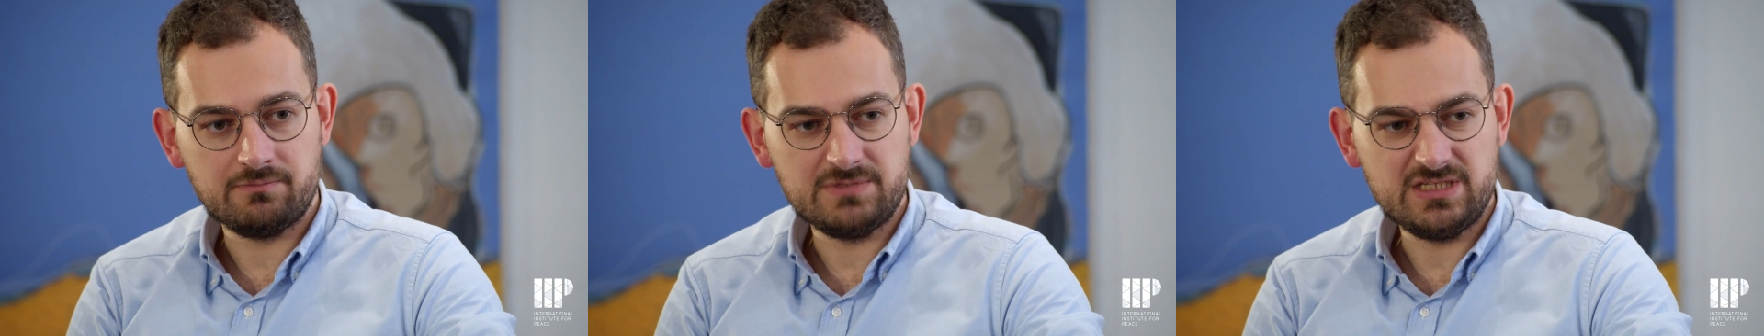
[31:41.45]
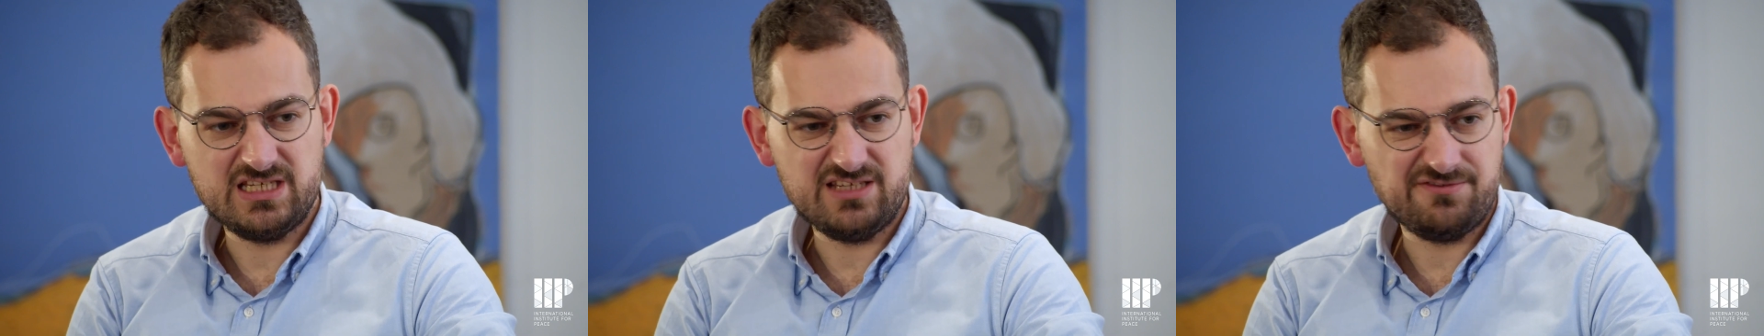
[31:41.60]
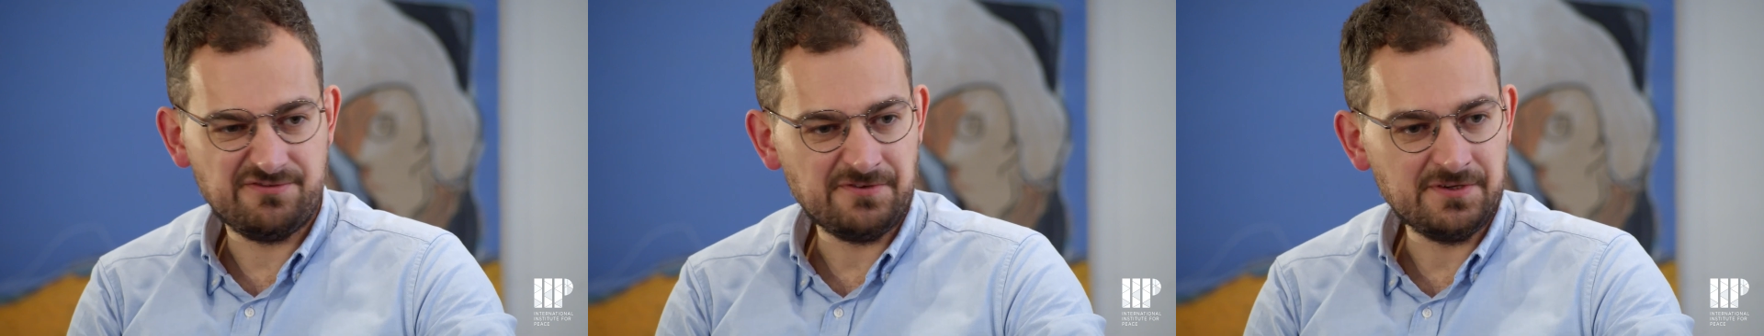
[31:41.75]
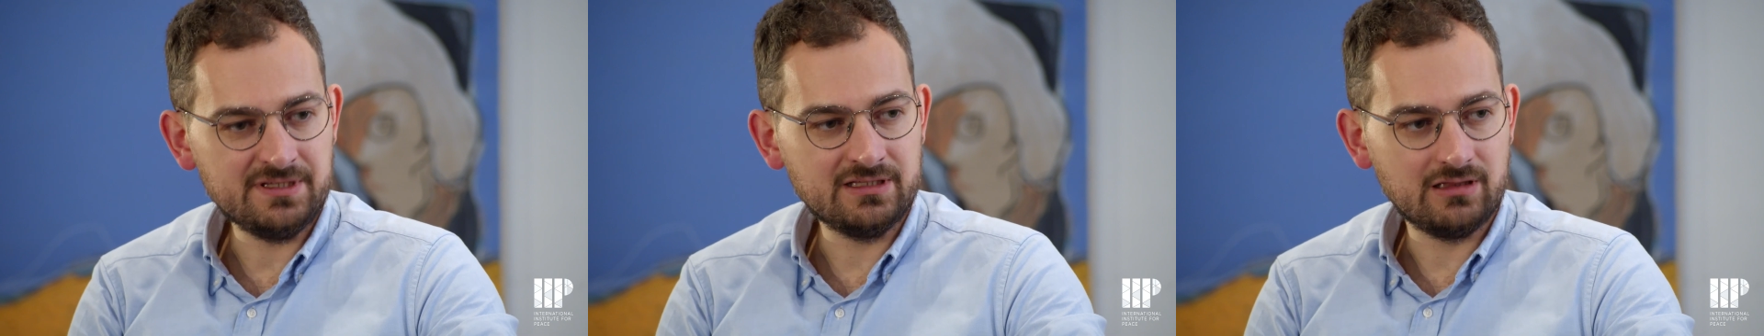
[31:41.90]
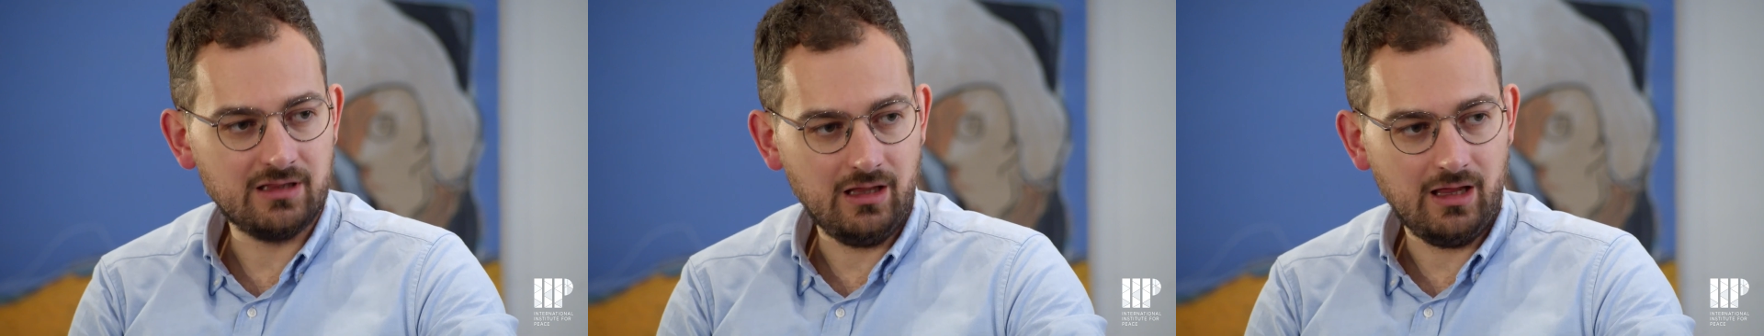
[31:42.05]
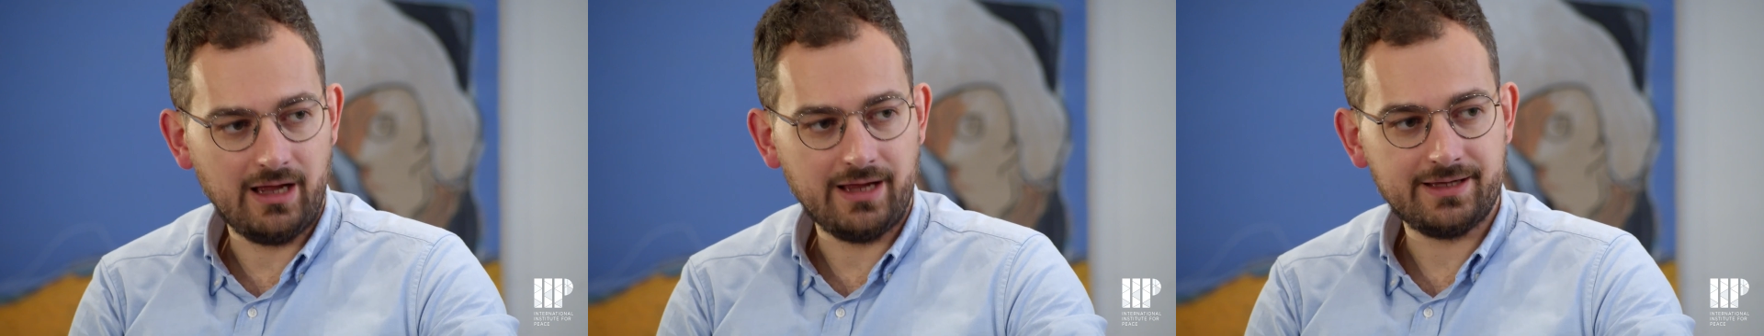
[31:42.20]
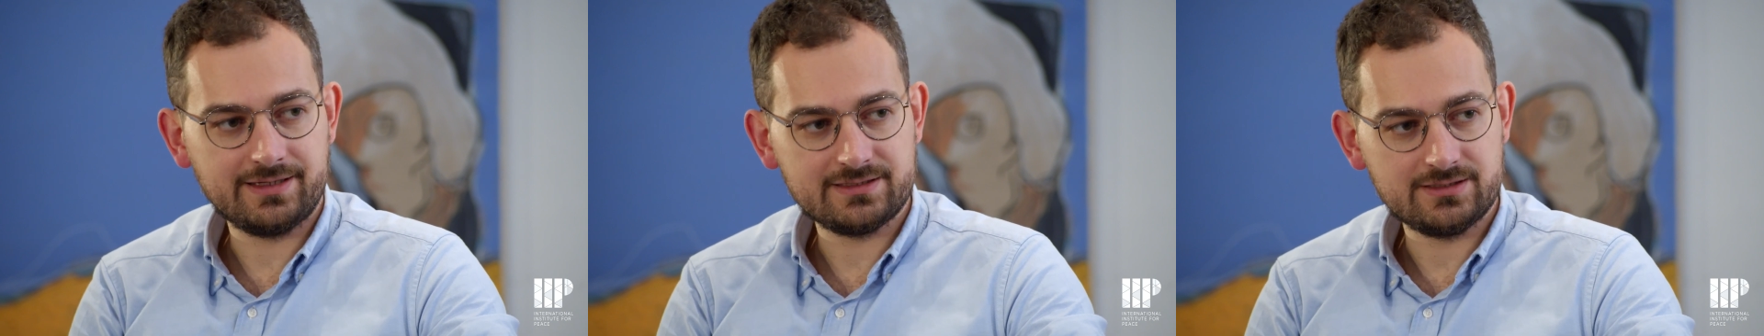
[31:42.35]

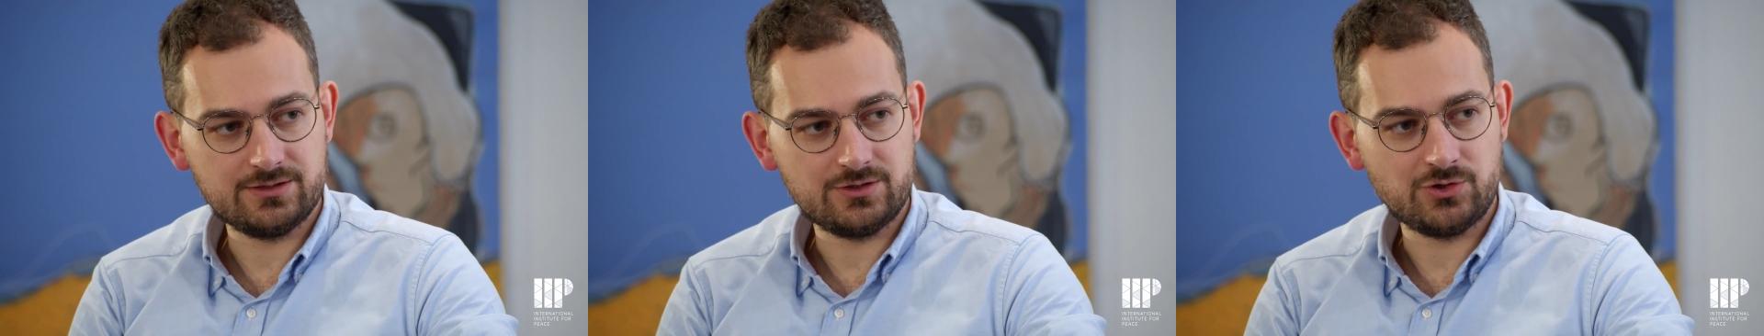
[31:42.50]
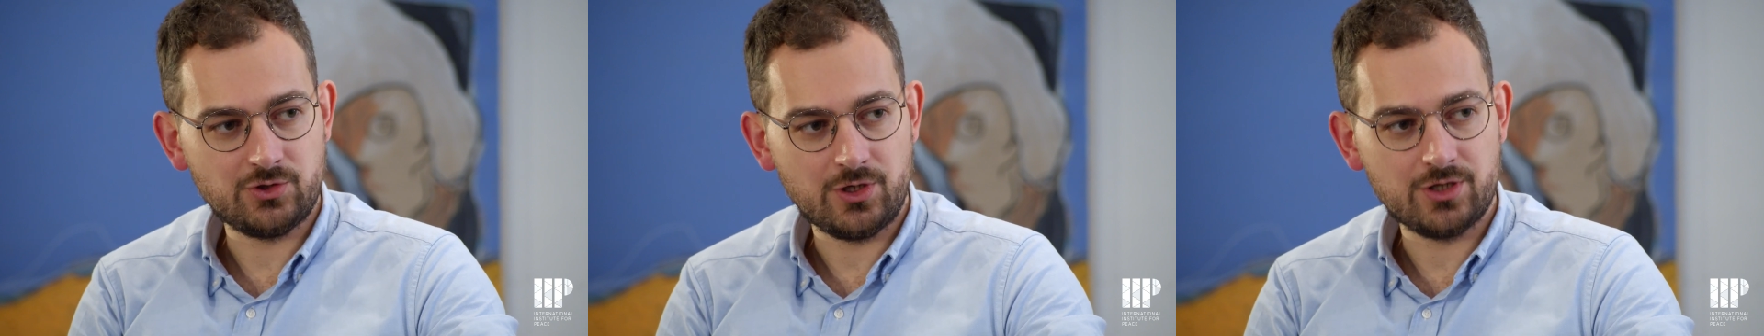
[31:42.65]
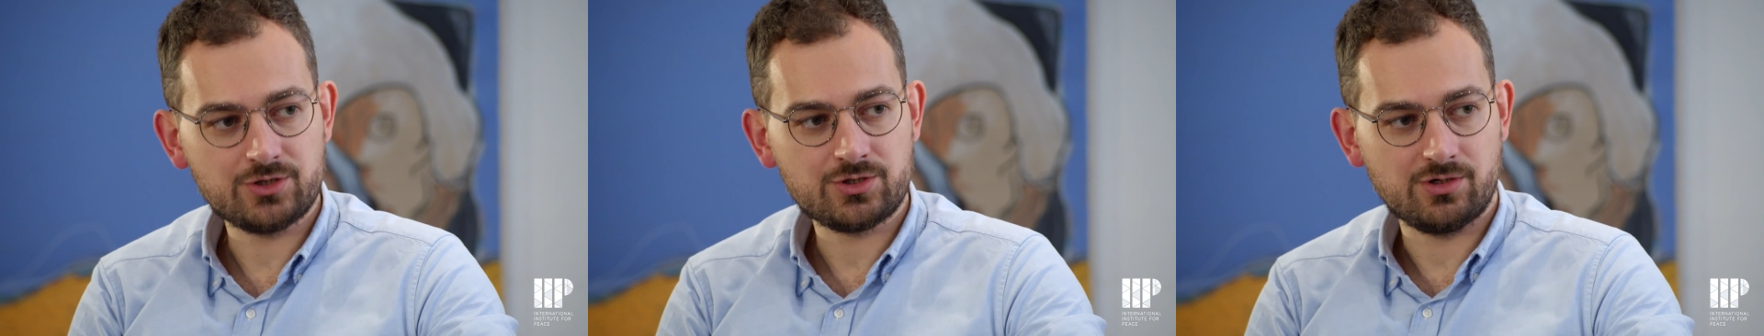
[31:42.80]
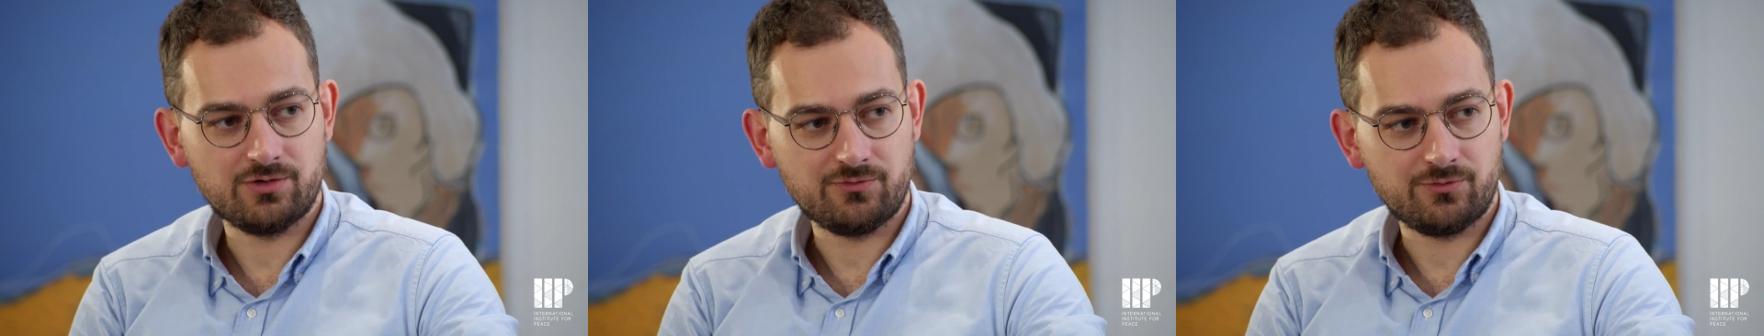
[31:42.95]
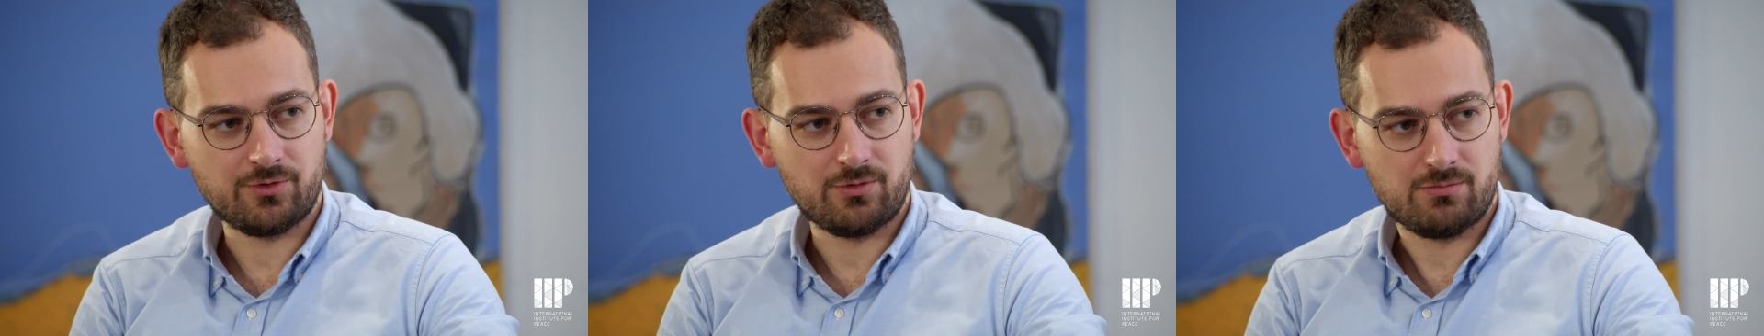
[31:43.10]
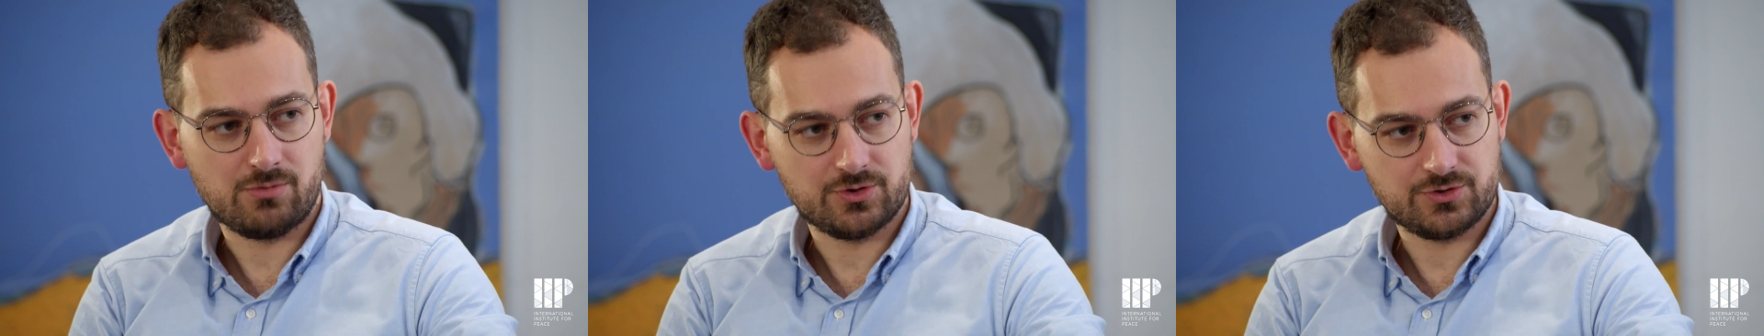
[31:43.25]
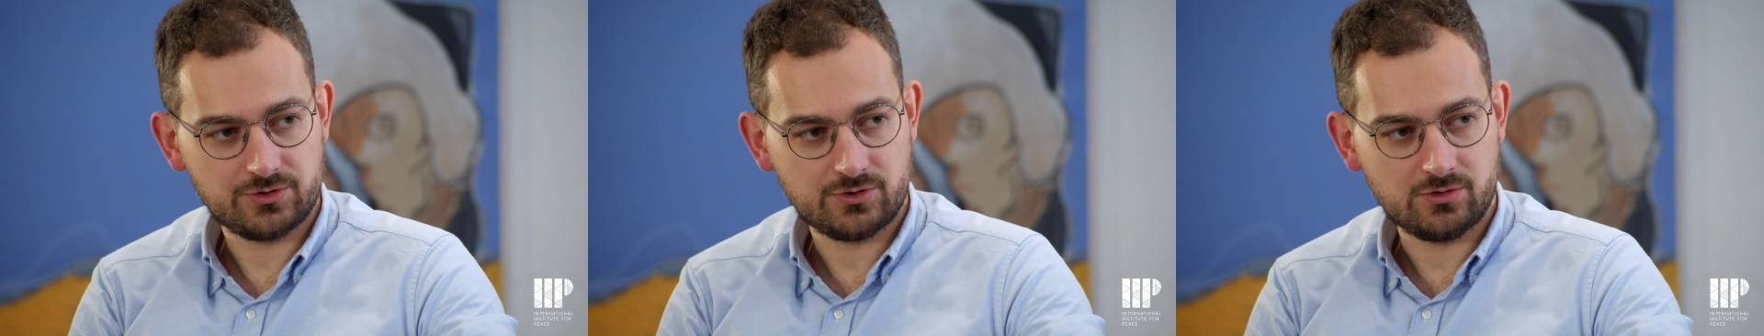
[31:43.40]
defeat-like situation for
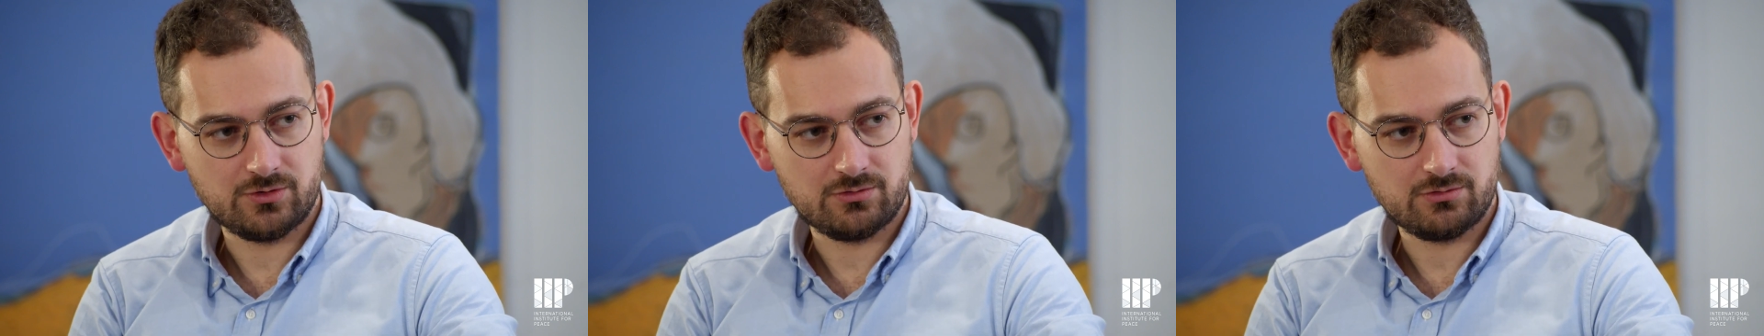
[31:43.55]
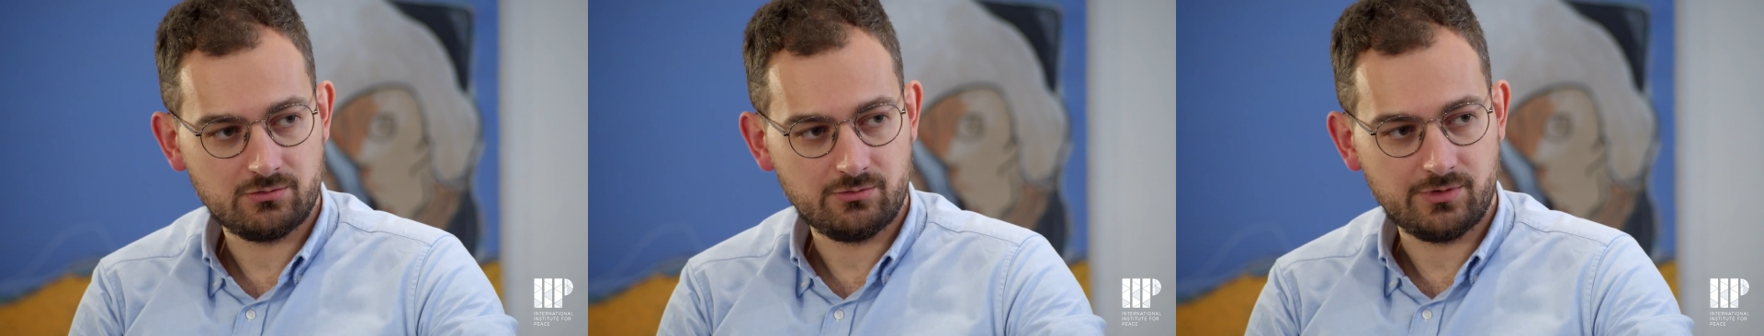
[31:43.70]
Moscow,